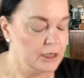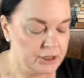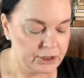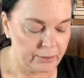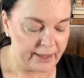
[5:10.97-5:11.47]

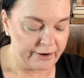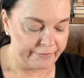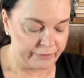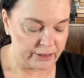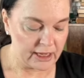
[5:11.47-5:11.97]
So then
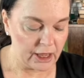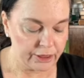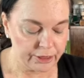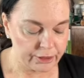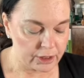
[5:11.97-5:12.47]
for the
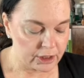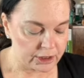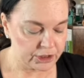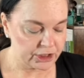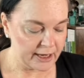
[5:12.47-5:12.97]

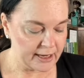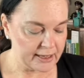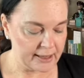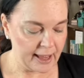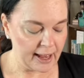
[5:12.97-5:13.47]
third
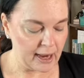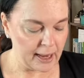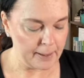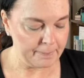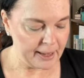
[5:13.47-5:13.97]
shade that
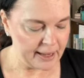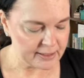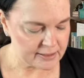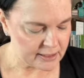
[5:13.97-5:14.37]
I picked,